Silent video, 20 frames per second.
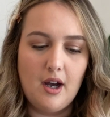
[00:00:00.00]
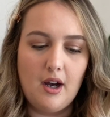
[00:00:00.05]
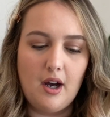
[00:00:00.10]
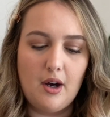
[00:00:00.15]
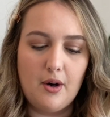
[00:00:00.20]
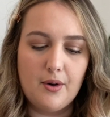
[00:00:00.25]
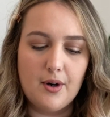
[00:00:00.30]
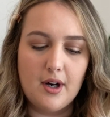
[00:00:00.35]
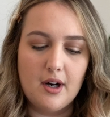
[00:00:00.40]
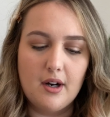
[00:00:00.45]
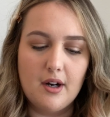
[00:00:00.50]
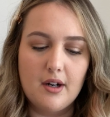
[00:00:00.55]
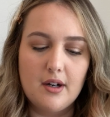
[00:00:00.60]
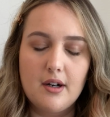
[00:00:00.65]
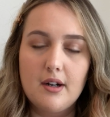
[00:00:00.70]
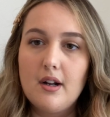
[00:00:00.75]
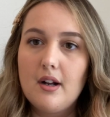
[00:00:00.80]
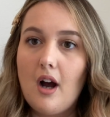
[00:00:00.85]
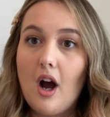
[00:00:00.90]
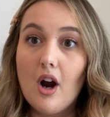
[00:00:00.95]

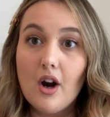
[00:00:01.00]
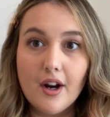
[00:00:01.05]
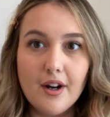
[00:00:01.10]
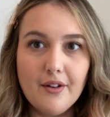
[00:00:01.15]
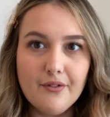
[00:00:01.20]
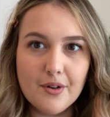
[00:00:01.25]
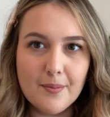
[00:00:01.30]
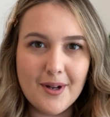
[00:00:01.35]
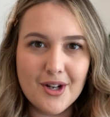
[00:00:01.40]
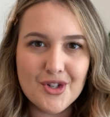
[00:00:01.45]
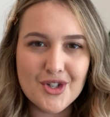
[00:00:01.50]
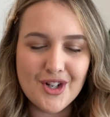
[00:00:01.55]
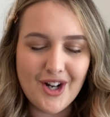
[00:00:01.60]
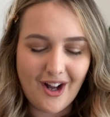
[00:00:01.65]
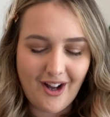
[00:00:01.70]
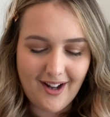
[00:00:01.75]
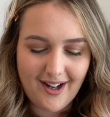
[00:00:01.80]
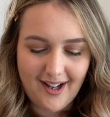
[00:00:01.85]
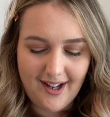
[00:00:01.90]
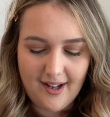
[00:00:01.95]
our information
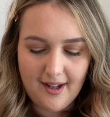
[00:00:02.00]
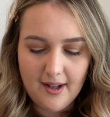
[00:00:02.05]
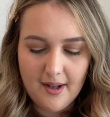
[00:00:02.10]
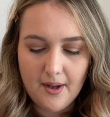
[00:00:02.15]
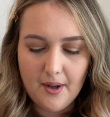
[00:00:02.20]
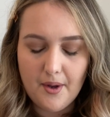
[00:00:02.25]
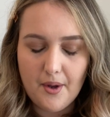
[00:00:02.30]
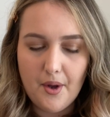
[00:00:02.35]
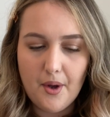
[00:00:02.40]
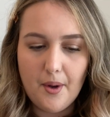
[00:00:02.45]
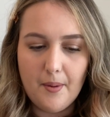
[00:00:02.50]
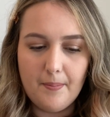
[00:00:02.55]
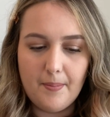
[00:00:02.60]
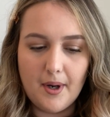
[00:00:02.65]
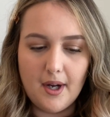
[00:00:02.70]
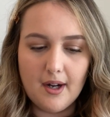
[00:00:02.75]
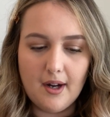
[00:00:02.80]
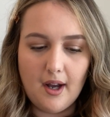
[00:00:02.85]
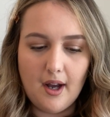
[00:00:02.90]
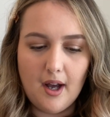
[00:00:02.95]
on it,
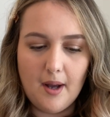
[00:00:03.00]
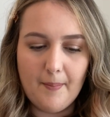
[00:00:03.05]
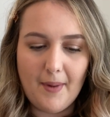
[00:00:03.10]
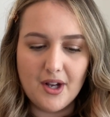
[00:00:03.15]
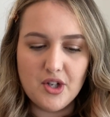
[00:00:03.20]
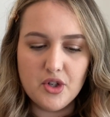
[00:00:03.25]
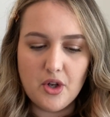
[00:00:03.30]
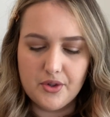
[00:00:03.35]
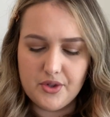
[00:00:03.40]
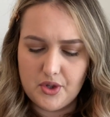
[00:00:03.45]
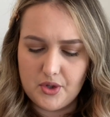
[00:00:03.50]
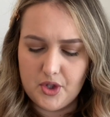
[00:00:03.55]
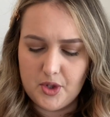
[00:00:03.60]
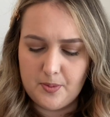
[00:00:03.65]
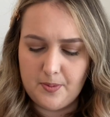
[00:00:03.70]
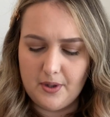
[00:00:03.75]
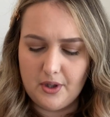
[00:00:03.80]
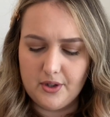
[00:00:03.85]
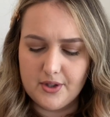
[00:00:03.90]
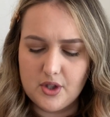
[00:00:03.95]
but I also
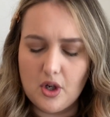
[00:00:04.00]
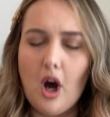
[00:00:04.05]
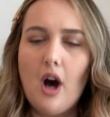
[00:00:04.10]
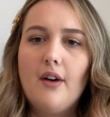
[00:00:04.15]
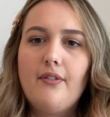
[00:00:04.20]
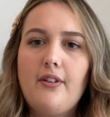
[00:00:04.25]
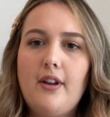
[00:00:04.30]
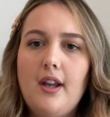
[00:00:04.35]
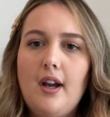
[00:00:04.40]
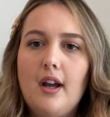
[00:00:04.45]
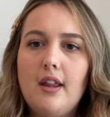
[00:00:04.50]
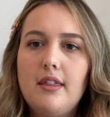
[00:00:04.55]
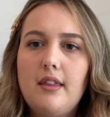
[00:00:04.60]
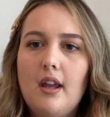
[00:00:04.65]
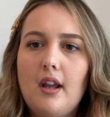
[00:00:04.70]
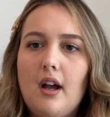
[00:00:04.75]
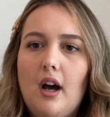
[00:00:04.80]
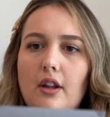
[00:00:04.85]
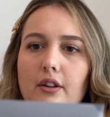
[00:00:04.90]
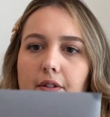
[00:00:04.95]
spilled coffee, I
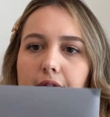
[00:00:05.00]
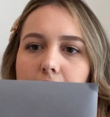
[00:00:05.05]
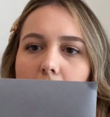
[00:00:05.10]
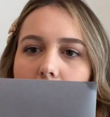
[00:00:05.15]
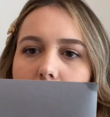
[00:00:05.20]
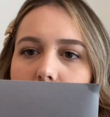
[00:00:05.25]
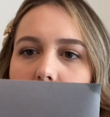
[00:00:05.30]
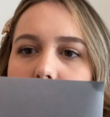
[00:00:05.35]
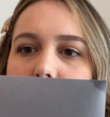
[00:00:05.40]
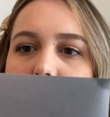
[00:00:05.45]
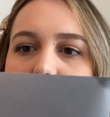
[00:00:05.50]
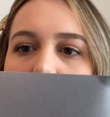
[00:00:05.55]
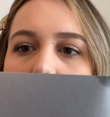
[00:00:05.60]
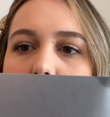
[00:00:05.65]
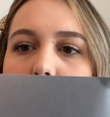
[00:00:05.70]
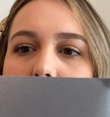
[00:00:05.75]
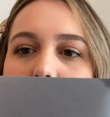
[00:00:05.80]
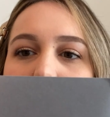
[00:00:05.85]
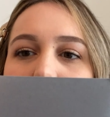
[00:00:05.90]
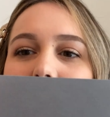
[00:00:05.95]
think, on the front of it the day
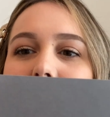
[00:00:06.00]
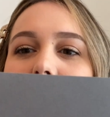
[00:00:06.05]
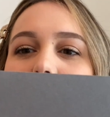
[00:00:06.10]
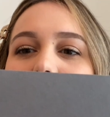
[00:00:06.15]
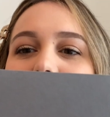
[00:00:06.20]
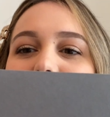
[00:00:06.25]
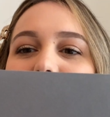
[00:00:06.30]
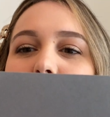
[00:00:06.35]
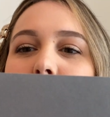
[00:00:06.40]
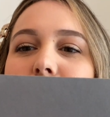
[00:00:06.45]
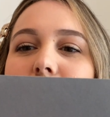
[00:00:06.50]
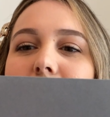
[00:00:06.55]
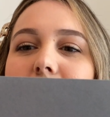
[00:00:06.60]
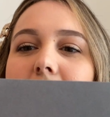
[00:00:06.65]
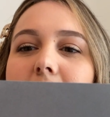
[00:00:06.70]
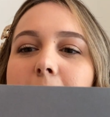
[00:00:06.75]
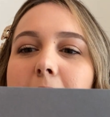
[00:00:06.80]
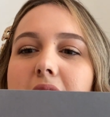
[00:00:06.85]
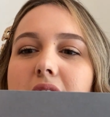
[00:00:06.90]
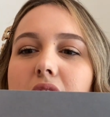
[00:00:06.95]
that we got it, so it just
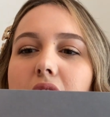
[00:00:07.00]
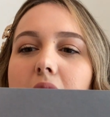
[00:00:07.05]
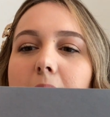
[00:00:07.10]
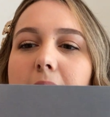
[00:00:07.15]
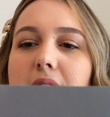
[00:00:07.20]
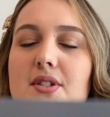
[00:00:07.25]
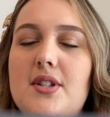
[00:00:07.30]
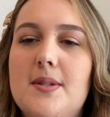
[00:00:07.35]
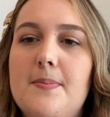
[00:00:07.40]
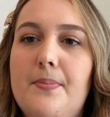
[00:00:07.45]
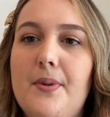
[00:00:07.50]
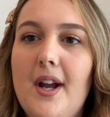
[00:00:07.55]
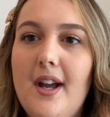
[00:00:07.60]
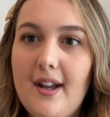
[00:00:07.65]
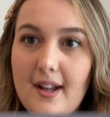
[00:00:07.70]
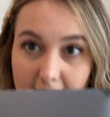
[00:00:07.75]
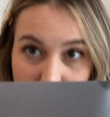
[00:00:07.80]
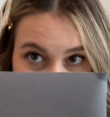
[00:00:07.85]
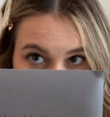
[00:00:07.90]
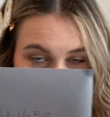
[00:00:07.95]
says Mr. and Mrs.
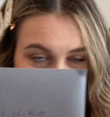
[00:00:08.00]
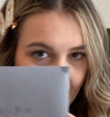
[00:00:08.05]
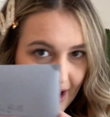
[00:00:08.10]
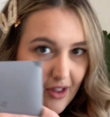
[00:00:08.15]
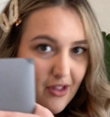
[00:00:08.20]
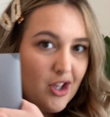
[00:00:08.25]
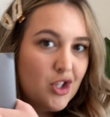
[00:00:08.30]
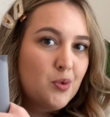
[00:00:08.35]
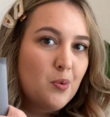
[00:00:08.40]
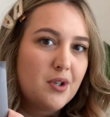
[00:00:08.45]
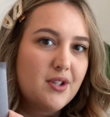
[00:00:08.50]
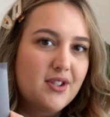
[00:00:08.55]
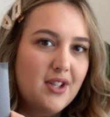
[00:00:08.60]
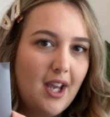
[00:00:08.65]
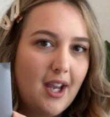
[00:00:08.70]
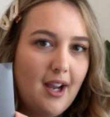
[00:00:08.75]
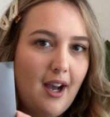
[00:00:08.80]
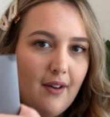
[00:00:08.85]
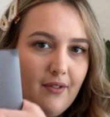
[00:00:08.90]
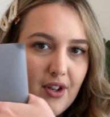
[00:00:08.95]
Britt. This would
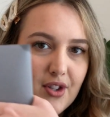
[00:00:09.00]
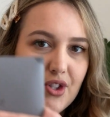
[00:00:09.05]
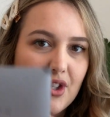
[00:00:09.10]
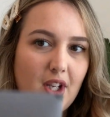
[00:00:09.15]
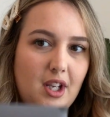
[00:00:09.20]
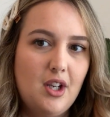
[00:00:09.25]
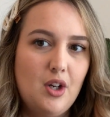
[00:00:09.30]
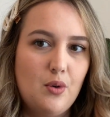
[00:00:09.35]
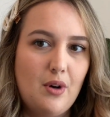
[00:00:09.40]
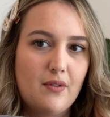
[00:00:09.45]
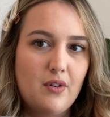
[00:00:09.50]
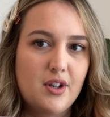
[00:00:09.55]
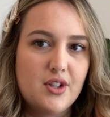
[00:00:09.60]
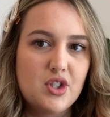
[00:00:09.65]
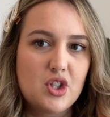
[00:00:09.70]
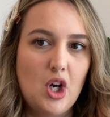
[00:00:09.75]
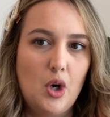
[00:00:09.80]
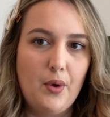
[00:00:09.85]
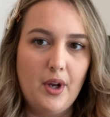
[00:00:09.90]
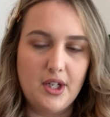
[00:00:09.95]
say, obviously, whoever it's
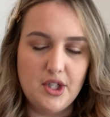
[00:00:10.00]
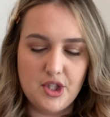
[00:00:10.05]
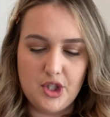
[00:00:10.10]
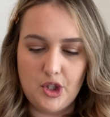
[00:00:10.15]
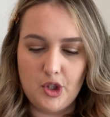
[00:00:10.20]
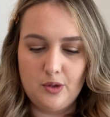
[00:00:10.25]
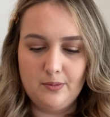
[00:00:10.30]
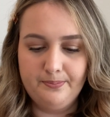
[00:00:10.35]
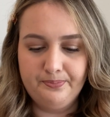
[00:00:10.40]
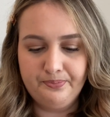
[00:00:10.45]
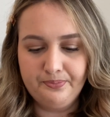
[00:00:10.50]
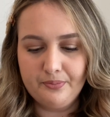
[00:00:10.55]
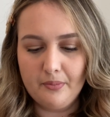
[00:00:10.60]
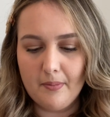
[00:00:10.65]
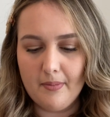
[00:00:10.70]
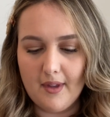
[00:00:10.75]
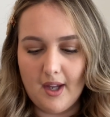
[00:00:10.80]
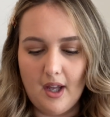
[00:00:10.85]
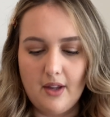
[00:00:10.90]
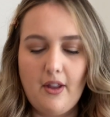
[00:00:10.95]
going to,
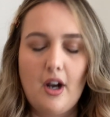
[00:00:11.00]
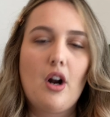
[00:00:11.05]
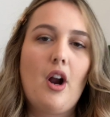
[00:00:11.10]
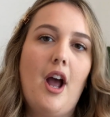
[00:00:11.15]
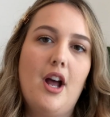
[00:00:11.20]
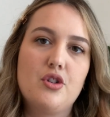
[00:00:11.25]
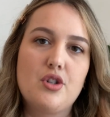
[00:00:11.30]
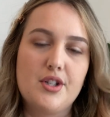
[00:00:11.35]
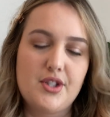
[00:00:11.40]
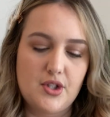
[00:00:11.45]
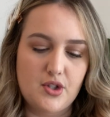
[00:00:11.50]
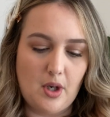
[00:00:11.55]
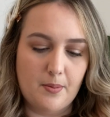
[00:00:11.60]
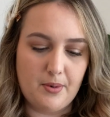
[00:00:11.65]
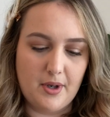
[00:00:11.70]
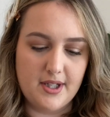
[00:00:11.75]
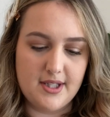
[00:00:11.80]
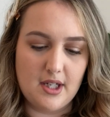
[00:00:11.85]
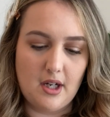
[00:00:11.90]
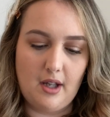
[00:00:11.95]
and then our addresses are
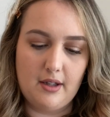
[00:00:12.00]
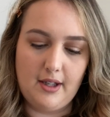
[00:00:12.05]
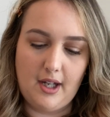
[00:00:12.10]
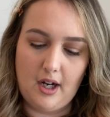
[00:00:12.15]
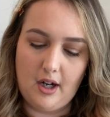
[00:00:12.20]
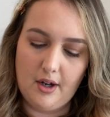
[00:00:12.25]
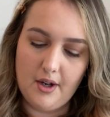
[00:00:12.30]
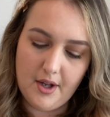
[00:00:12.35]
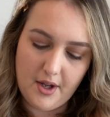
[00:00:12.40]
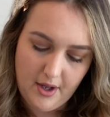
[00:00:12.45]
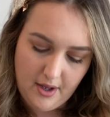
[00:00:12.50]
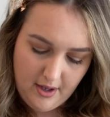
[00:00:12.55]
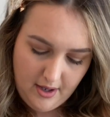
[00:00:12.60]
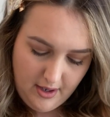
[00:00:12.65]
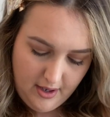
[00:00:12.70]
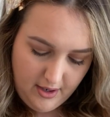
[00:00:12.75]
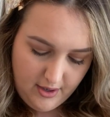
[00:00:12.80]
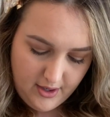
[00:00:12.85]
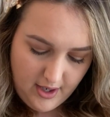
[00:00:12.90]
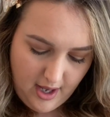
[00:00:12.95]
printed on there,
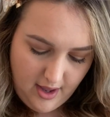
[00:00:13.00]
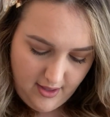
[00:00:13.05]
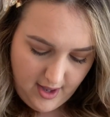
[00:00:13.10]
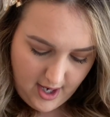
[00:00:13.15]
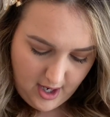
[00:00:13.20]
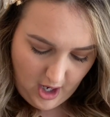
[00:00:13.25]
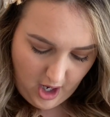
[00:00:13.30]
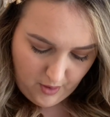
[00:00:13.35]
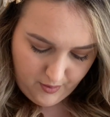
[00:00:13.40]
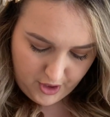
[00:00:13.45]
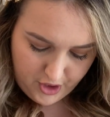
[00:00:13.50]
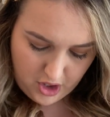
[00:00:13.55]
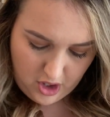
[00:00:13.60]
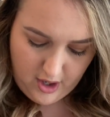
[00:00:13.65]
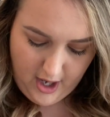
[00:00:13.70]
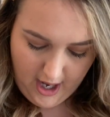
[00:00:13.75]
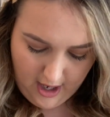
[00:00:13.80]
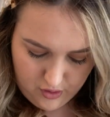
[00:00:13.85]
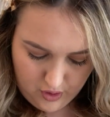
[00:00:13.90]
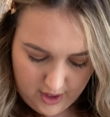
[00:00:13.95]
and then our
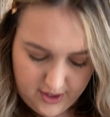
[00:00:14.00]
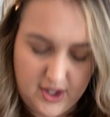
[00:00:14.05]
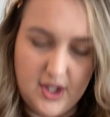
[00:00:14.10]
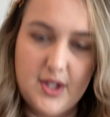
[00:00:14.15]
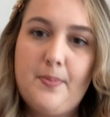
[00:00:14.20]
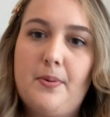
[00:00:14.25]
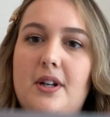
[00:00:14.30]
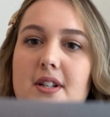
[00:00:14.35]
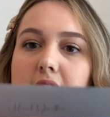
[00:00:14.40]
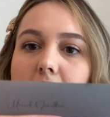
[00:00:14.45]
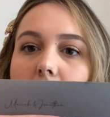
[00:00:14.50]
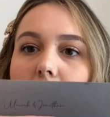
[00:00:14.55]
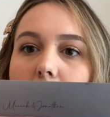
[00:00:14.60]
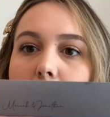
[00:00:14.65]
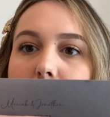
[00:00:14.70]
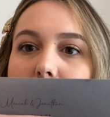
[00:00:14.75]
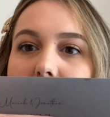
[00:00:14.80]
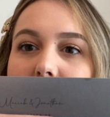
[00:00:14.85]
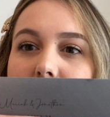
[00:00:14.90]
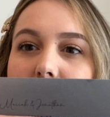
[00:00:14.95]
return address is printed on the
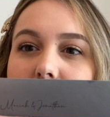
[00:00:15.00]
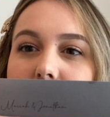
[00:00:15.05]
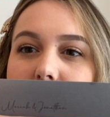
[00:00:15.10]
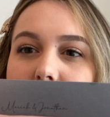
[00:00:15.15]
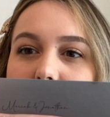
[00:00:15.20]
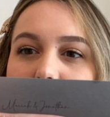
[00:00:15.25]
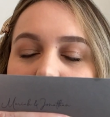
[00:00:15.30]
back.